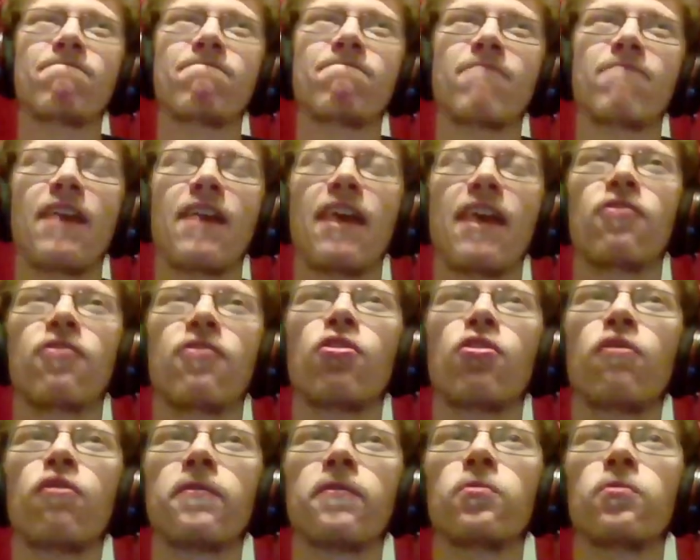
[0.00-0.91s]
I don't know
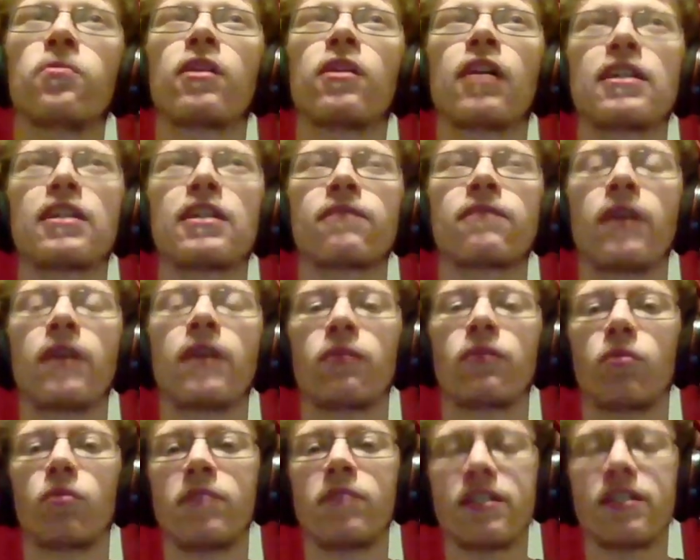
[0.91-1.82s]
if you would classify
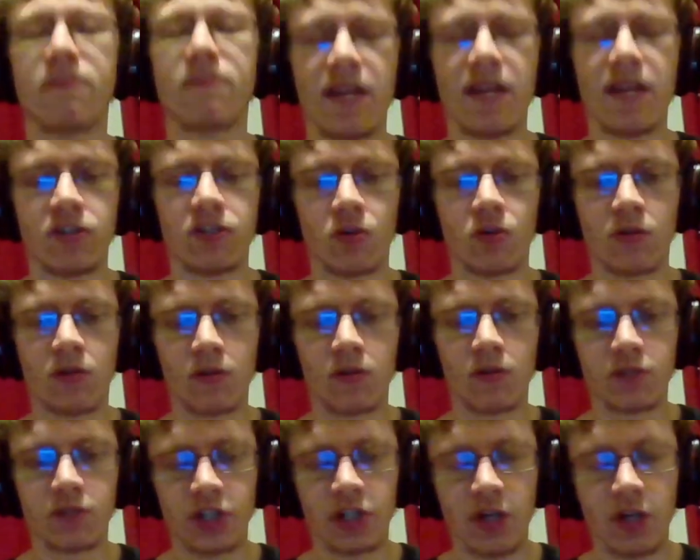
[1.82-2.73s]
RWBY as a magical
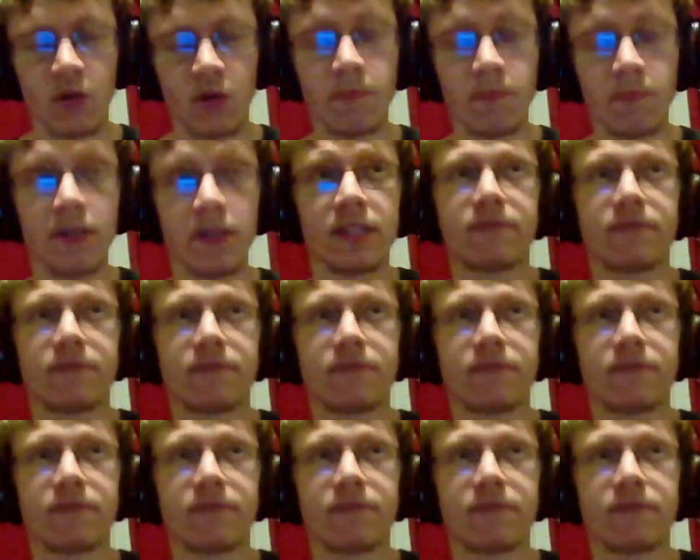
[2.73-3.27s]
girl show, but